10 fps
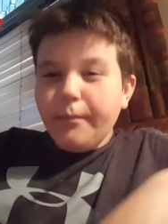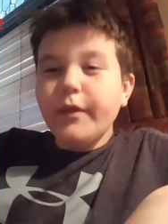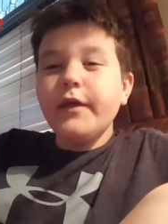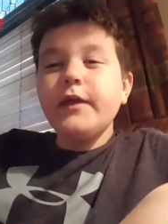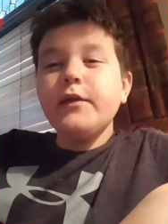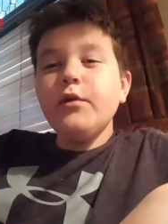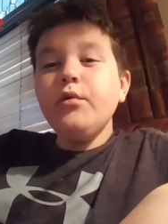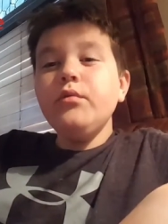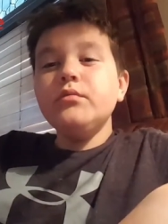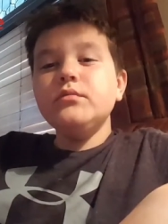Be
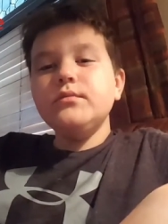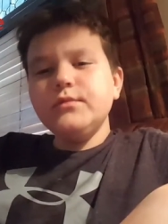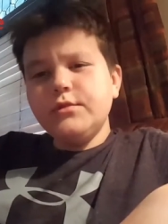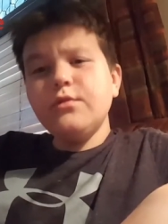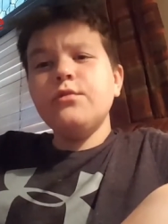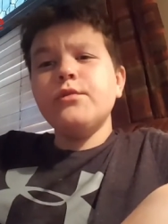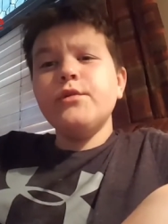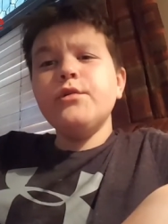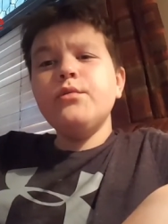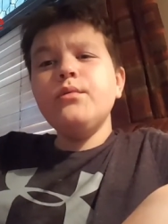you, do
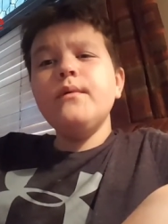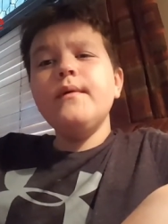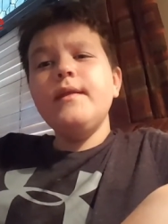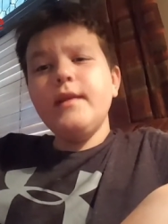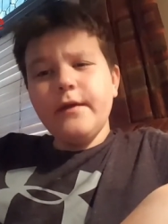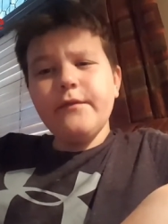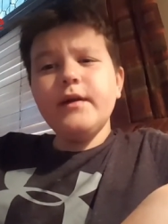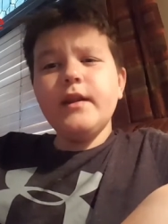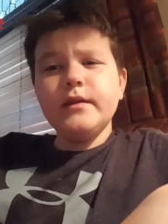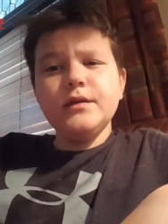you, live
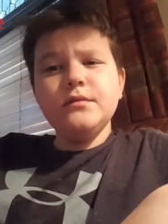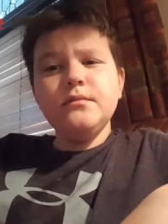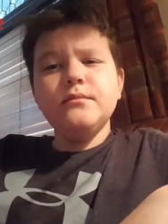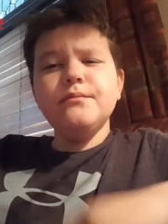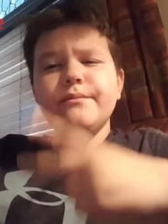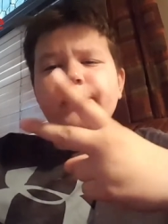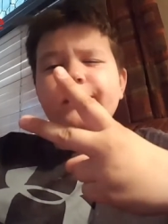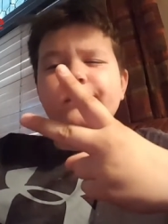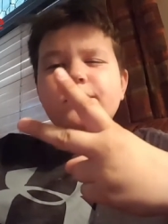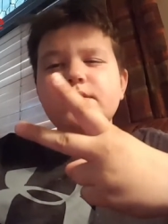a little
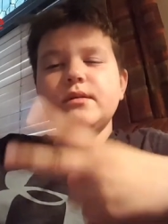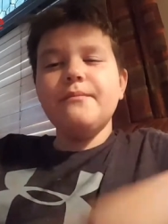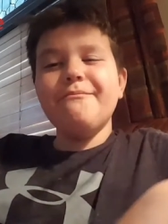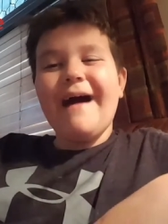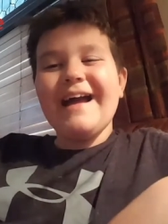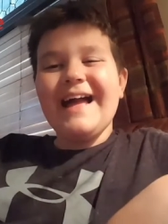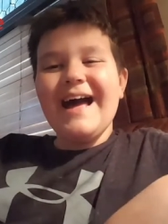peace. Bye,